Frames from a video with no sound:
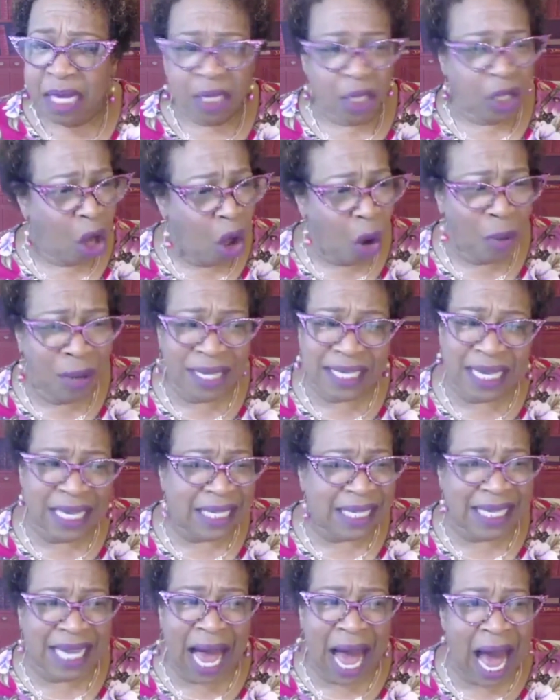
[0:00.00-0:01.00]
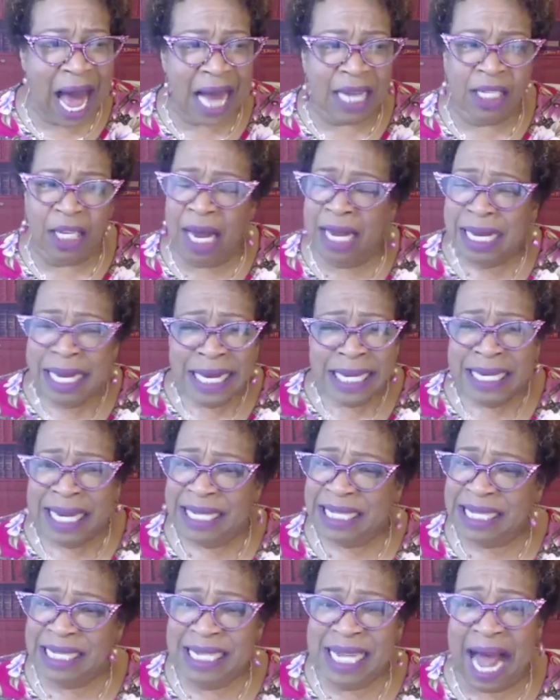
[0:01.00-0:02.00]
Glory to God.
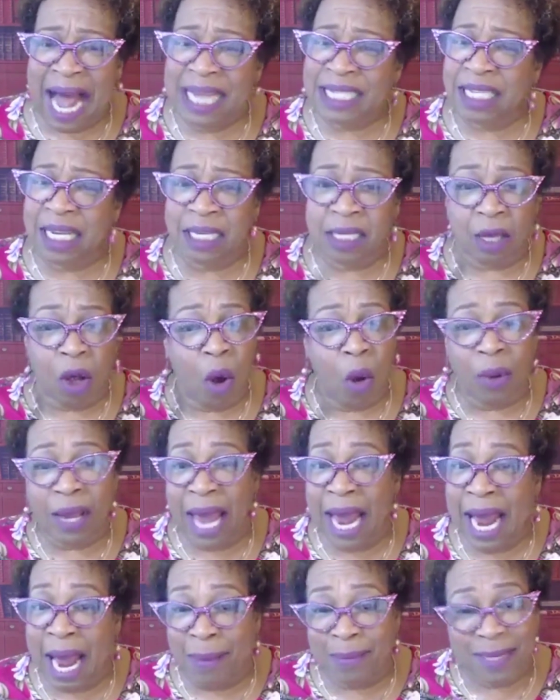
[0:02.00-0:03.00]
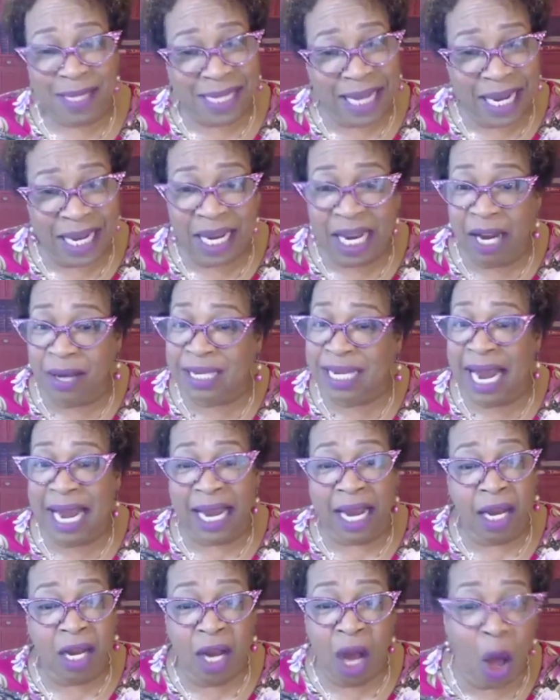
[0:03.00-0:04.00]
This is not just, okay, I'm sitting here
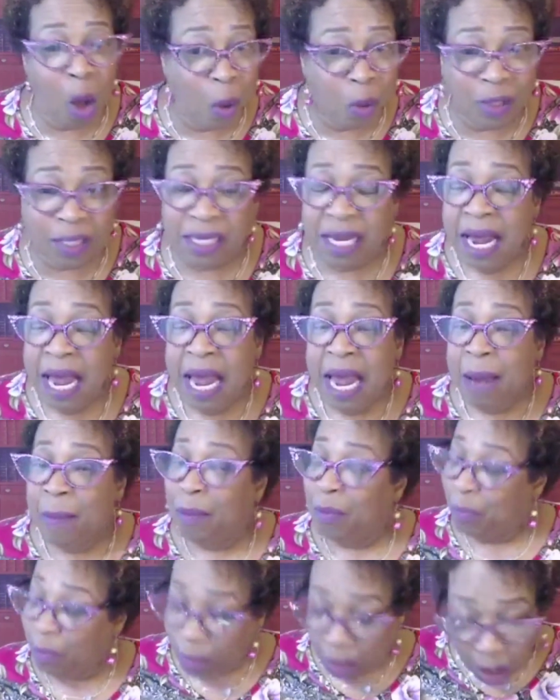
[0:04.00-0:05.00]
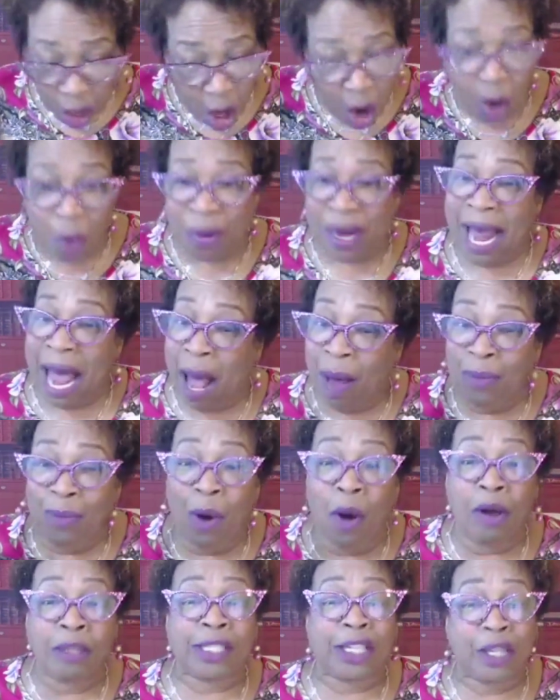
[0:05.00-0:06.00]
taking notes. Glory, I
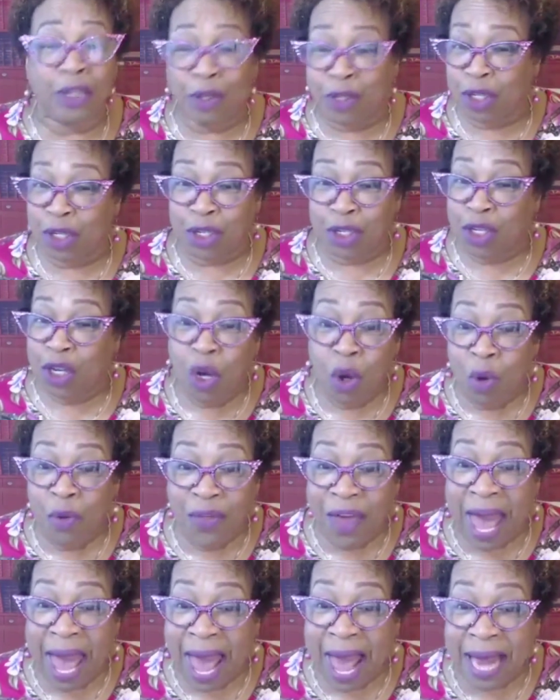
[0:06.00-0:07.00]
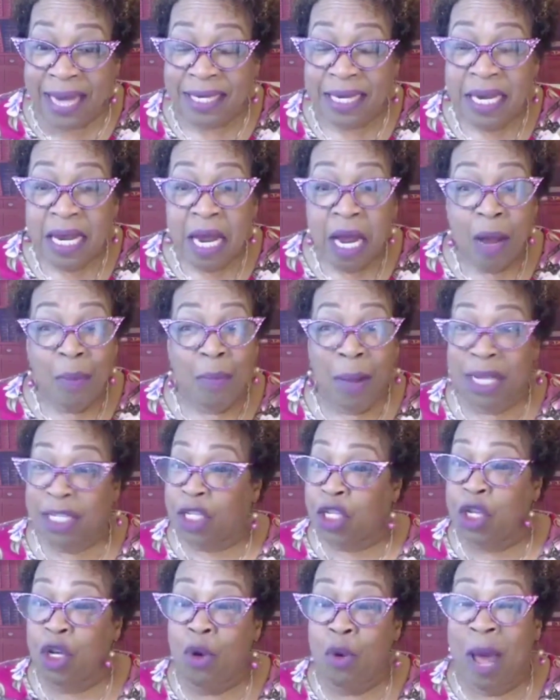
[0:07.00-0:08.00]
want you to do that,
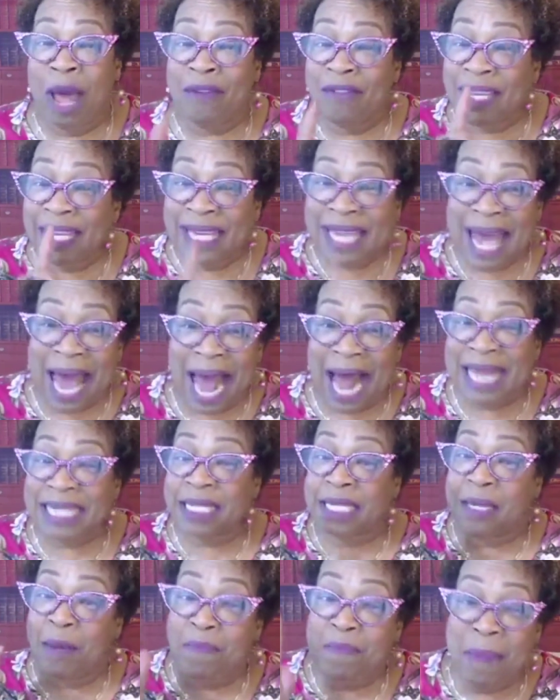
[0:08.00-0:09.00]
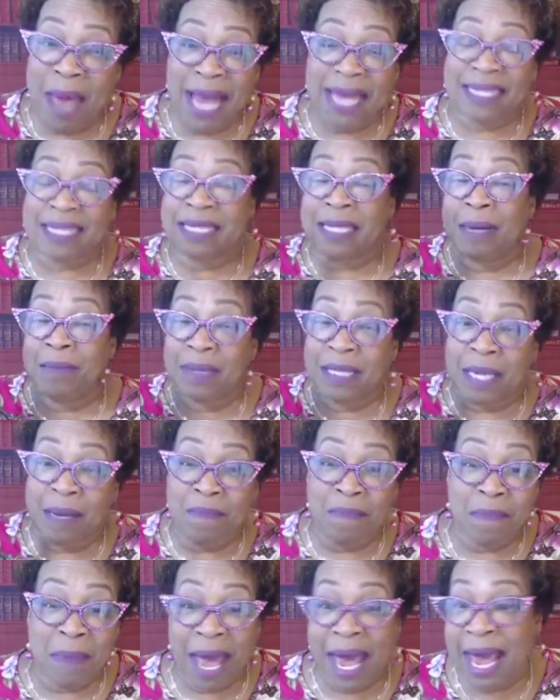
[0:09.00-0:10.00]
but you have got to make some
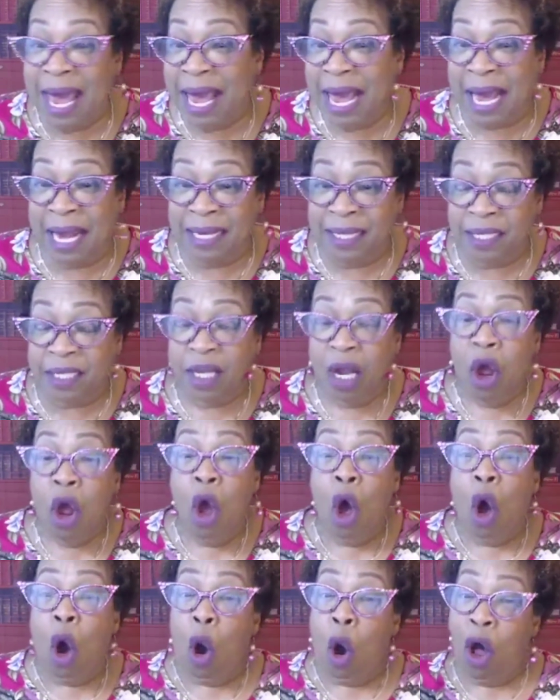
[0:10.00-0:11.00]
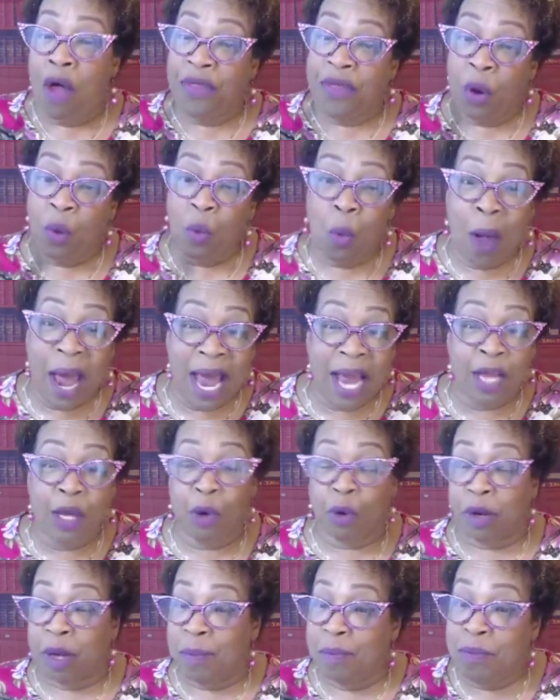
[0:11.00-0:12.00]
demands on the way
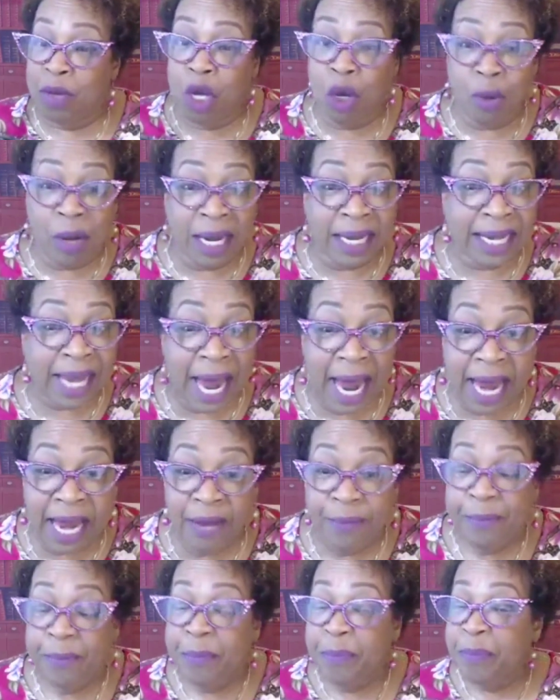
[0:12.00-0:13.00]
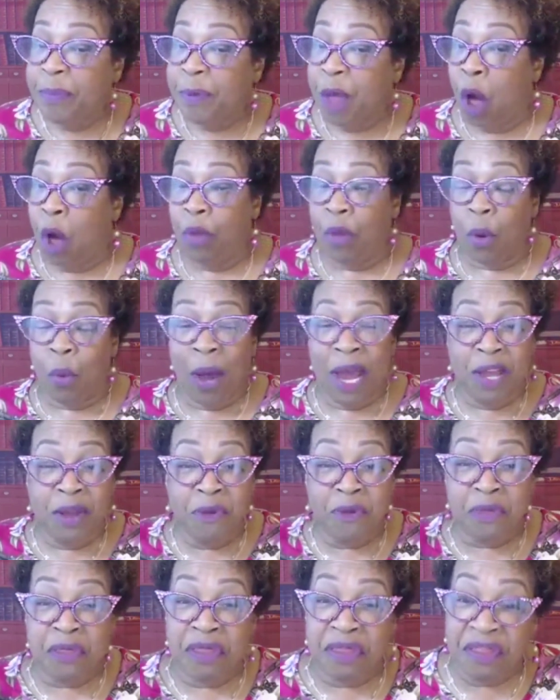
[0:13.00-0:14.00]
you communicate, on the way
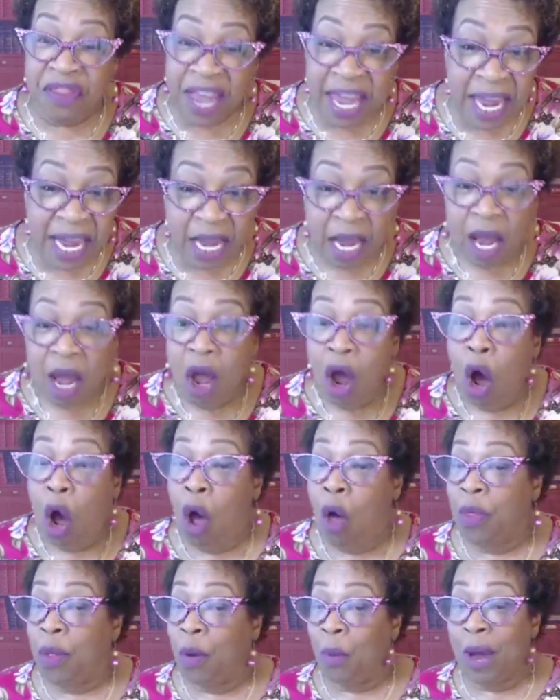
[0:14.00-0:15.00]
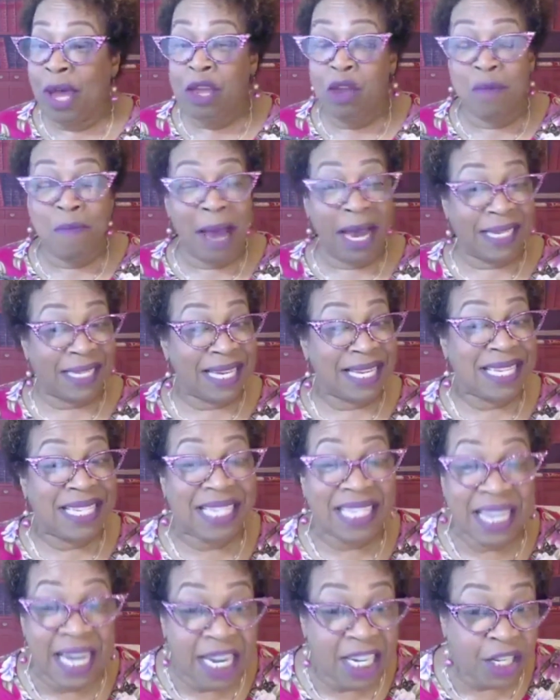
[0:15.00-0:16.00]
you think, on the way you make
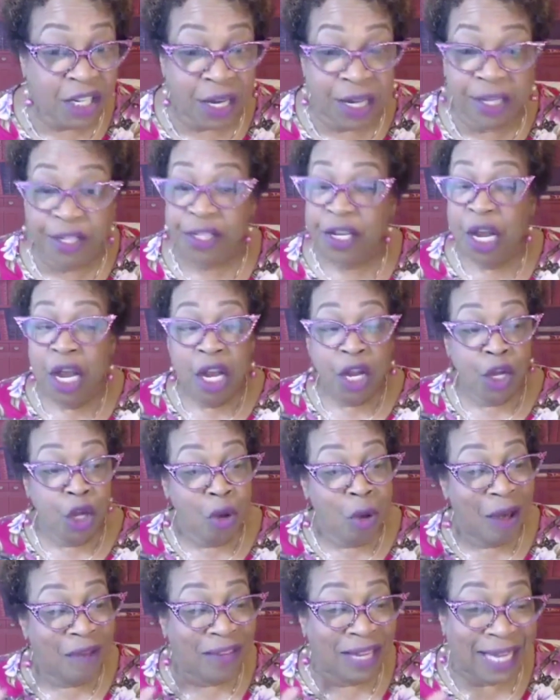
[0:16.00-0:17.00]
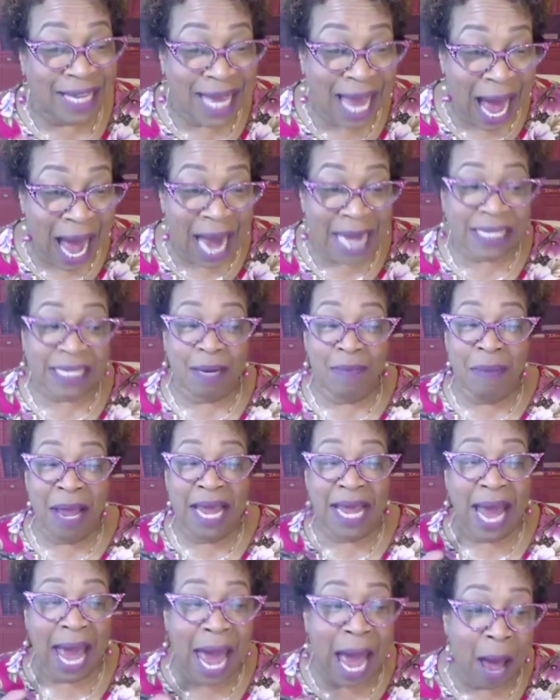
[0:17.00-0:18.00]
decisions. You have got to
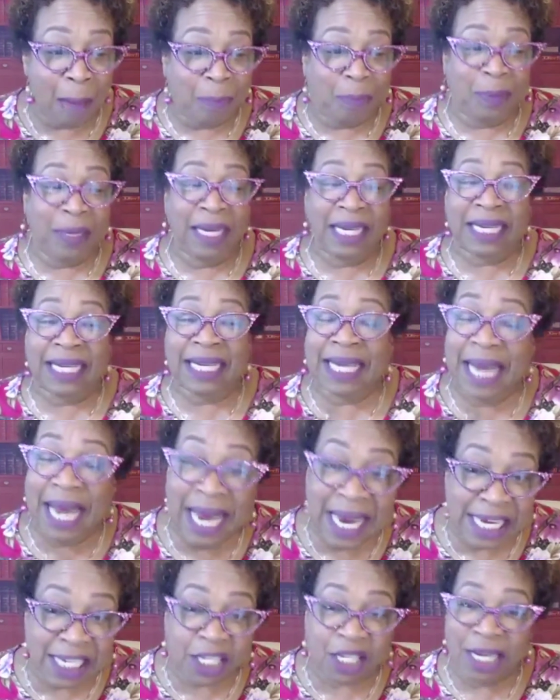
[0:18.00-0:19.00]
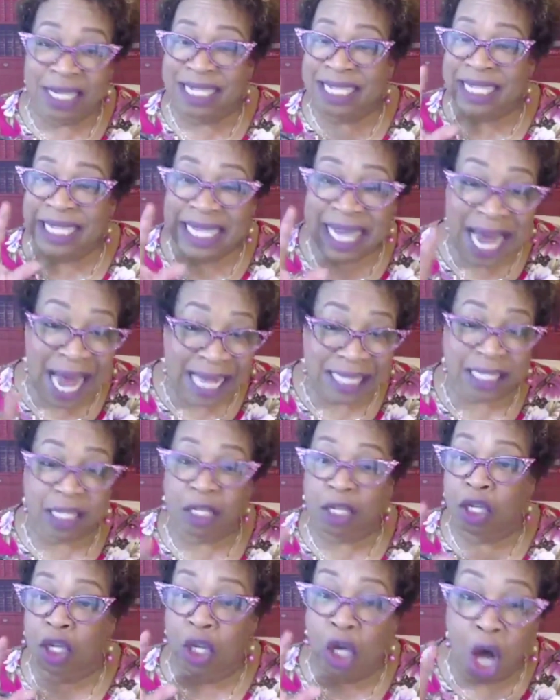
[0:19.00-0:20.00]
make applications.
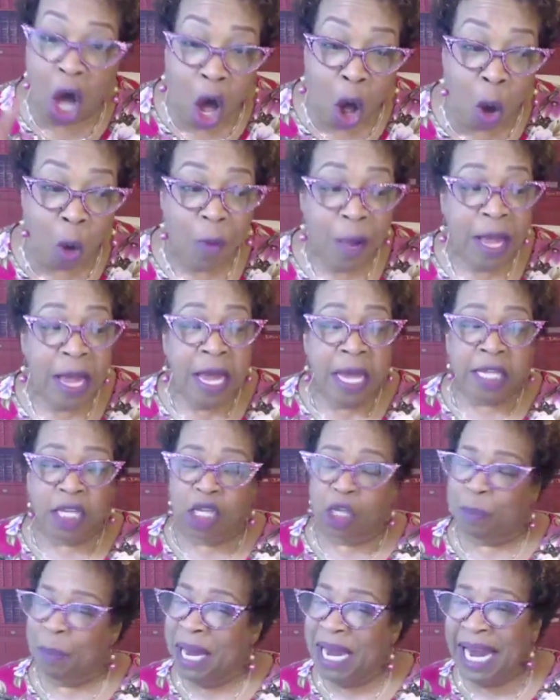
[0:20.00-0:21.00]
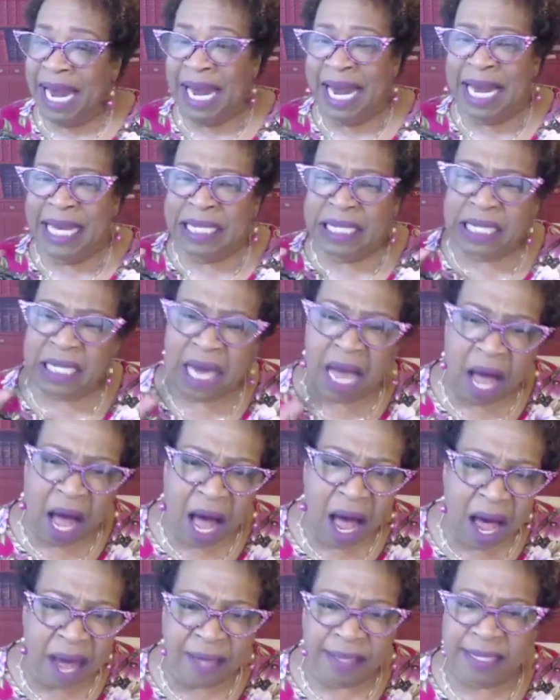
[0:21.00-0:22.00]
Let's go. Speaking in
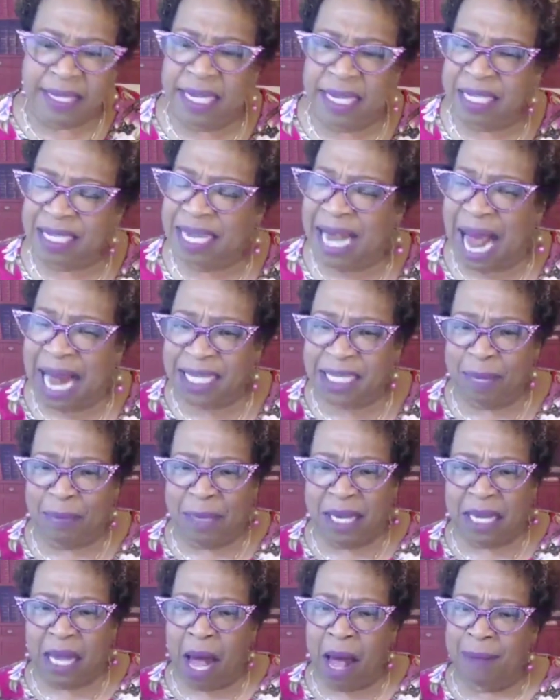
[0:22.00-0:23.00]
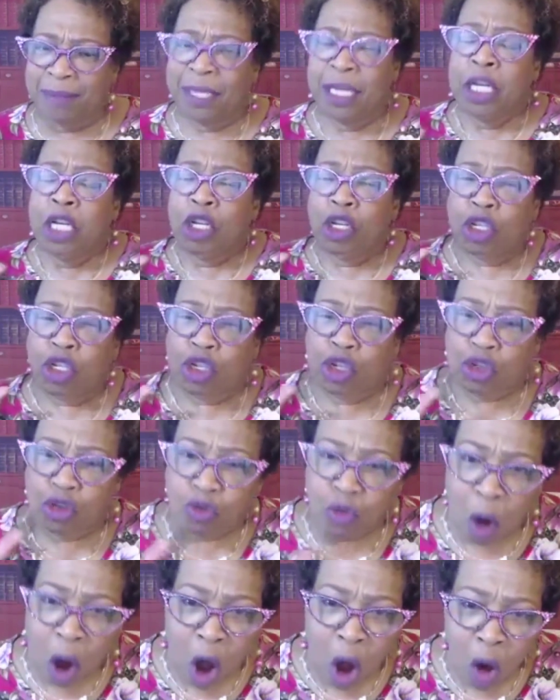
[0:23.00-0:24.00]
tongues has got to become
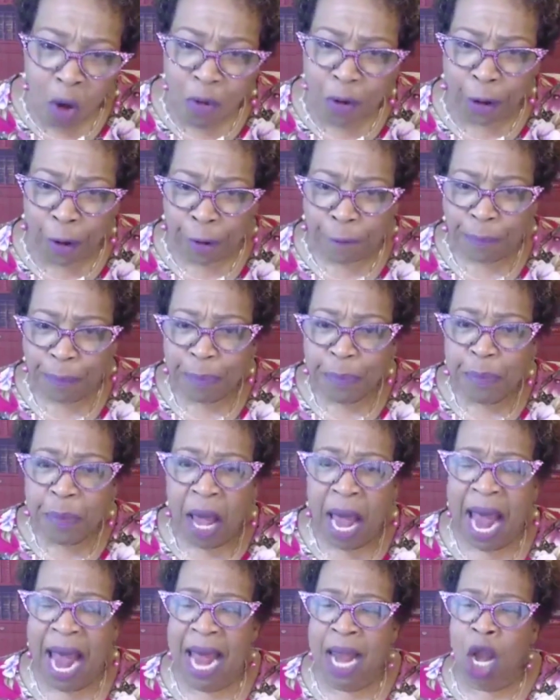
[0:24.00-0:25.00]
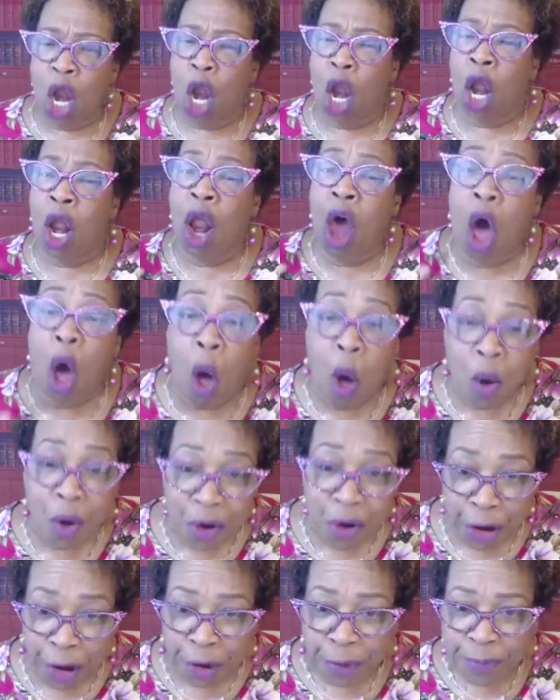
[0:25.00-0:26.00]
stronger and
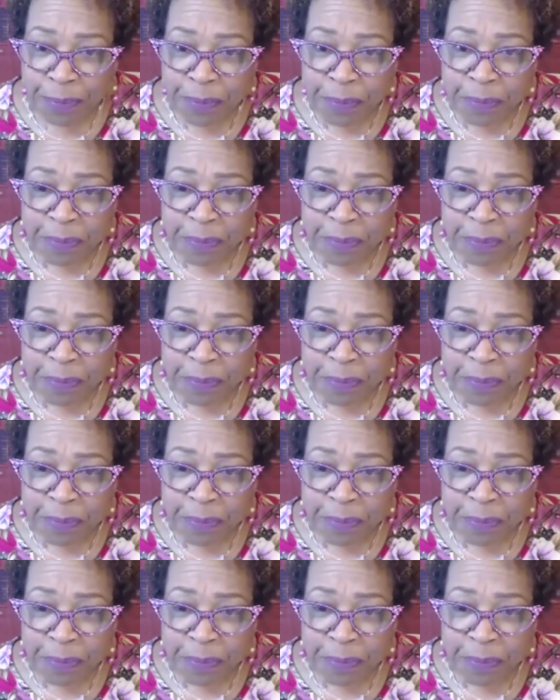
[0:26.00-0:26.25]
longer.